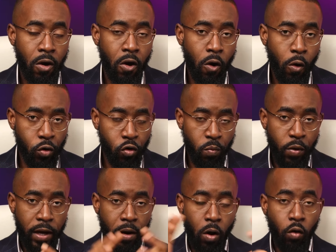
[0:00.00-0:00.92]
When you
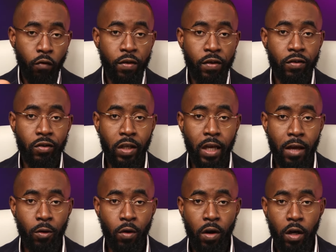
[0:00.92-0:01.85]
bring all of these
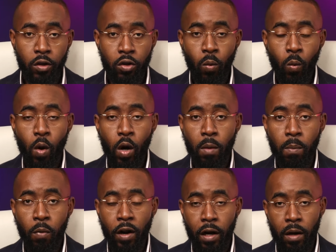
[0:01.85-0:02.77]
together under one
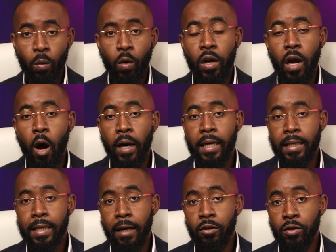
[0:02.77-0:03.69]
umbrella, one
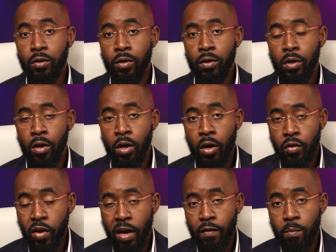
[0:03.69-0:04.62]
architecture, you
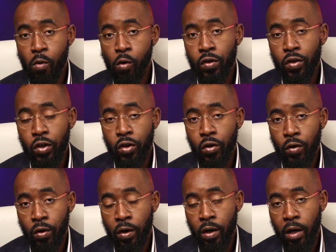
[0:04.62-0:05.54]
have a more secure
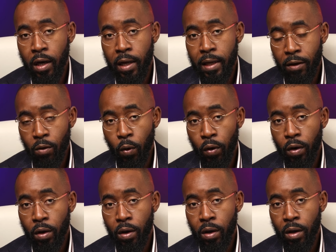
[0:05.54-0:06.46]
network,
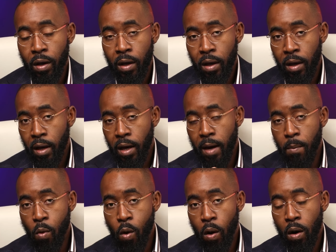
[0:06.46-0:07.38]
a
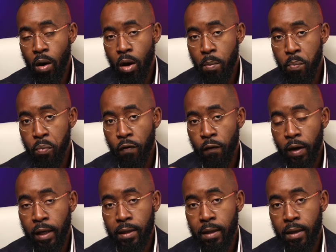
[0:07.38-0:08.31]
more
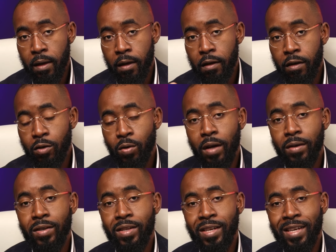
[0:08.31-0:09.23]
perfect
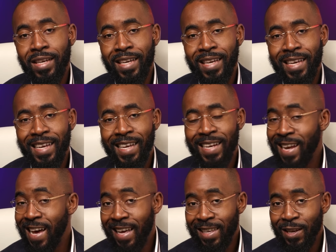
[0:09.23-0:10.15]
trust, and
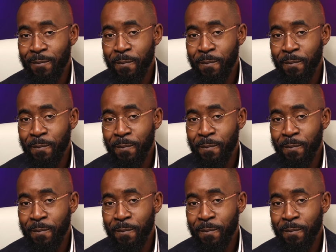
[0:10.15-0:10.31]
not